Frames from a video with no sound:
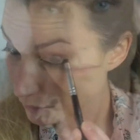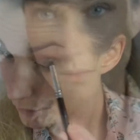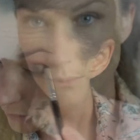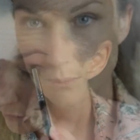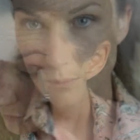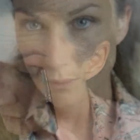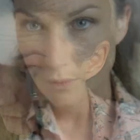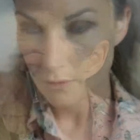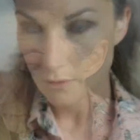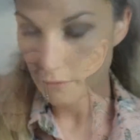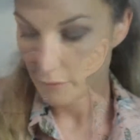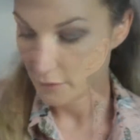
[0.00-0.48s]

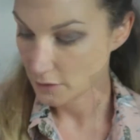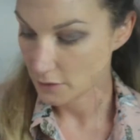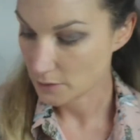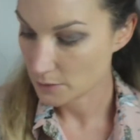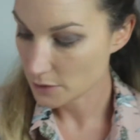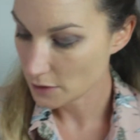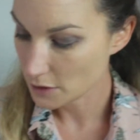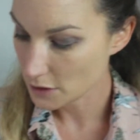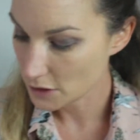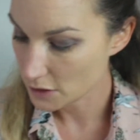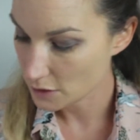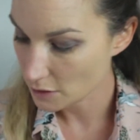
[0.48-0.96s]
Perfect, so I'm just
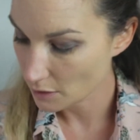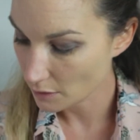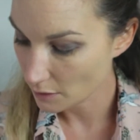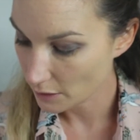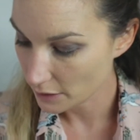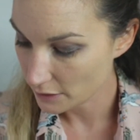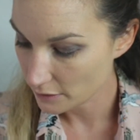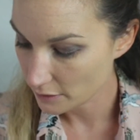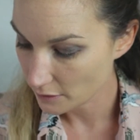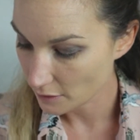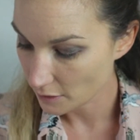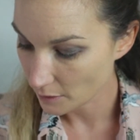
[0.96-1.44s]
going to
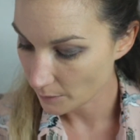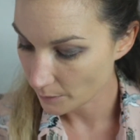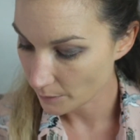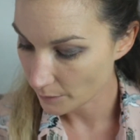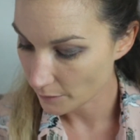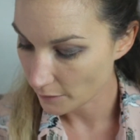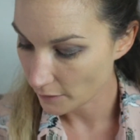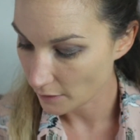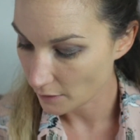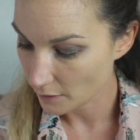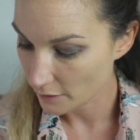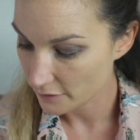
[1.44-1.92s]
tidy up
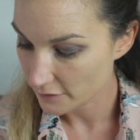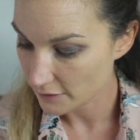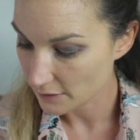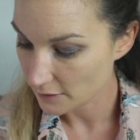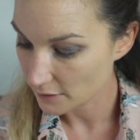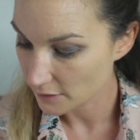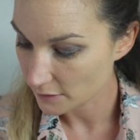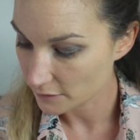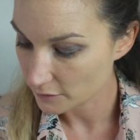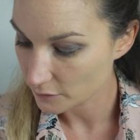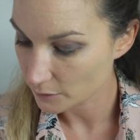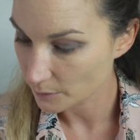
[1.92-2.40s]
the eyes a
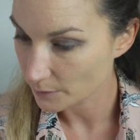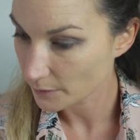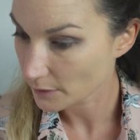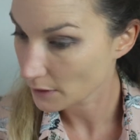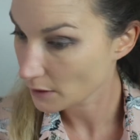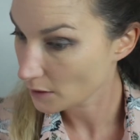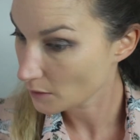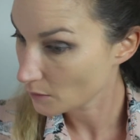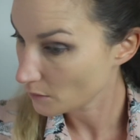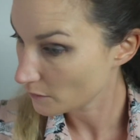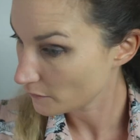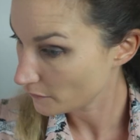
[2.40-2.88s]
little
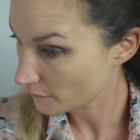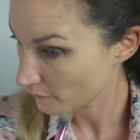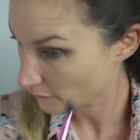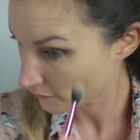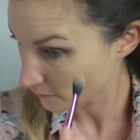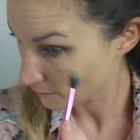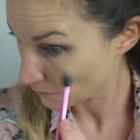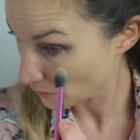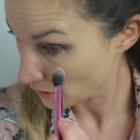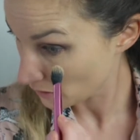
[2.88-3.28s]
bit with some